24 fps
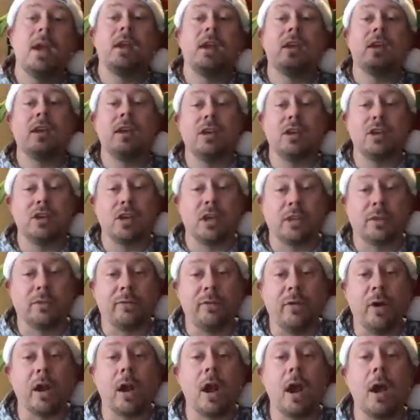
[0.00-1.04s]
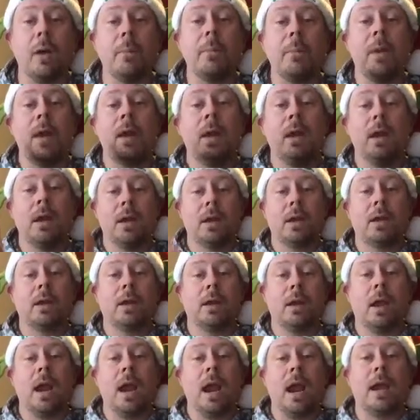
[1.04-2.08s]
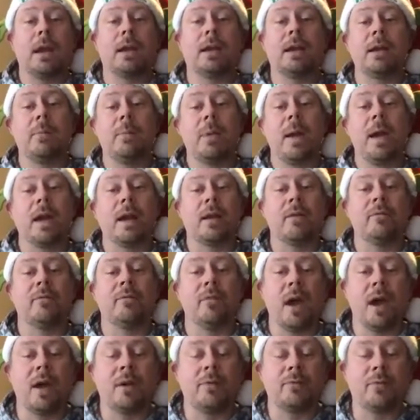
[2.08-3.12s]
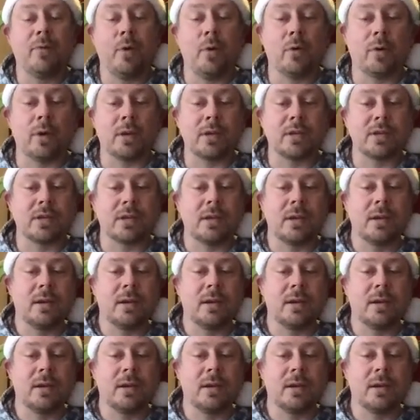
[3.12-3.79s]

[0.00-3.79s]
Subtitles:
You need to shut the fuck up and get back on focus.